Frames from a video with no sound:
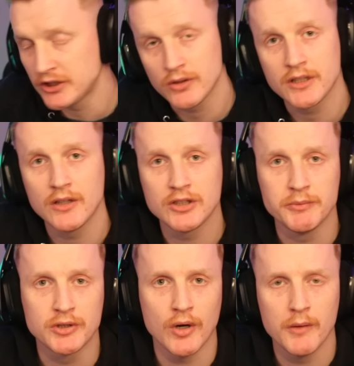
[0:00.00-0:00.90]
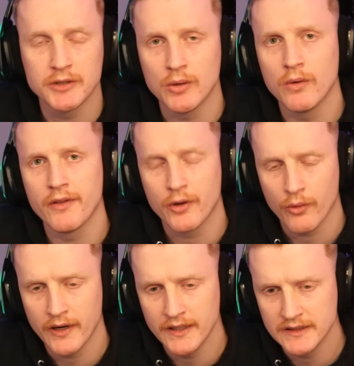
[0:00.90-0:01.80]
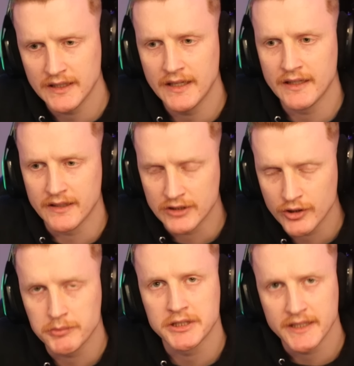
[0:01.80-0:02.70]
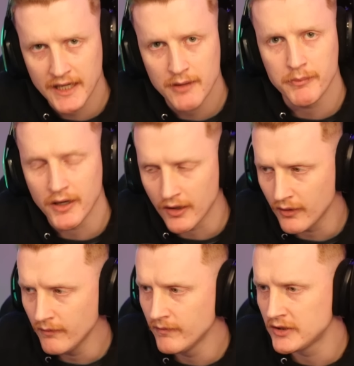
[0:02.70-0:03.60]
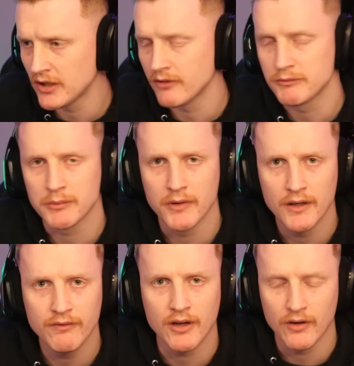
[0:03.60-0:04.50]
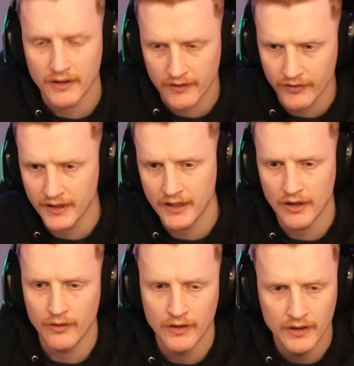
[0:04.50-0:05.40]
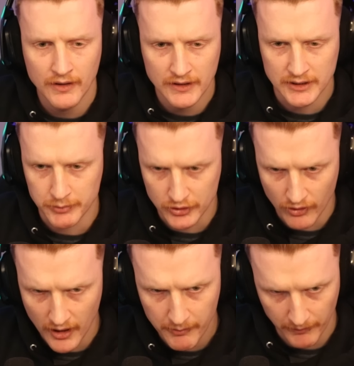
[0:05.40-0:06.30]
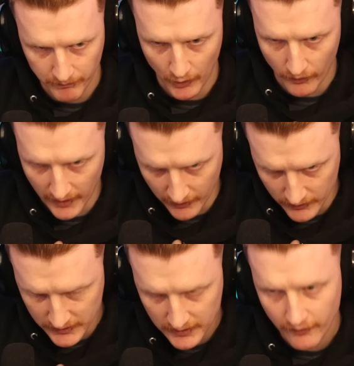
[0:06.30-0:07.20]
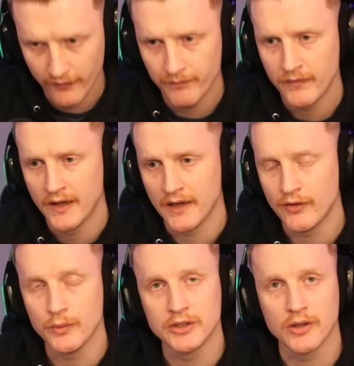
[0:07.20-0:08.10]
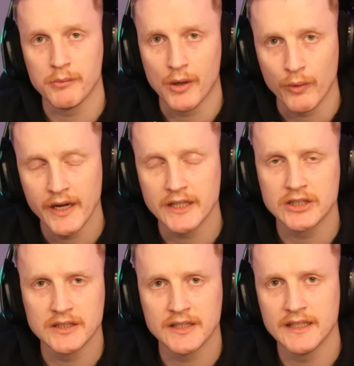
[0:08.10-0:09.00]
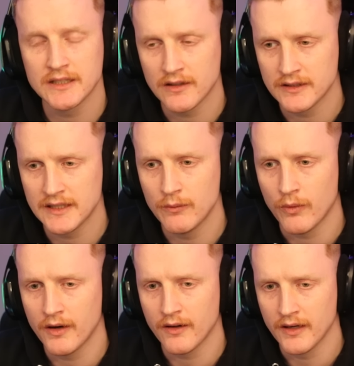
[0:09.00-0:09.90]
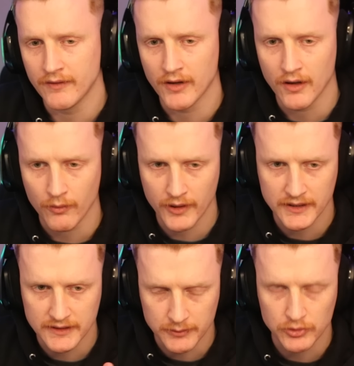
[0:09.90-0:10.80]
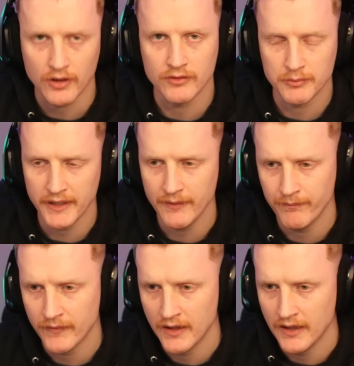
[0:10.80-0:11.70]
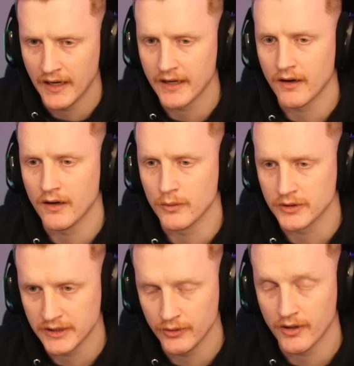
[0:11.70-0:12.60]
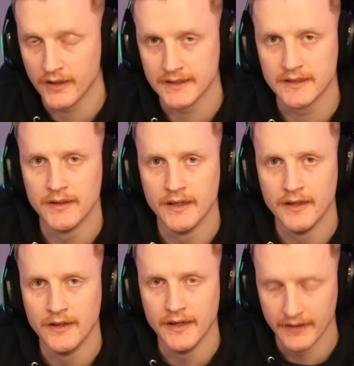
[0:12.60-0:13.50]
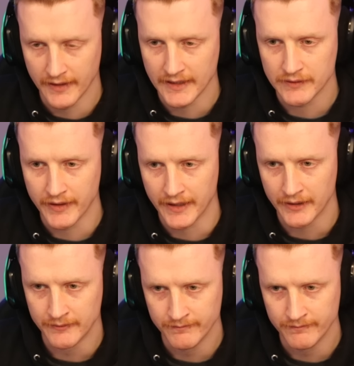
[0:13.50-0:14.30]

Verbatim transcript: Be sure to go subscribe to all of the creators in the description down below. Show them some love, go like the video, subscribe, all that good stuff. If you enjoyed my reaction to this content, why not leave a like, rate, and subscribe to me? And I will see you guys in the next video.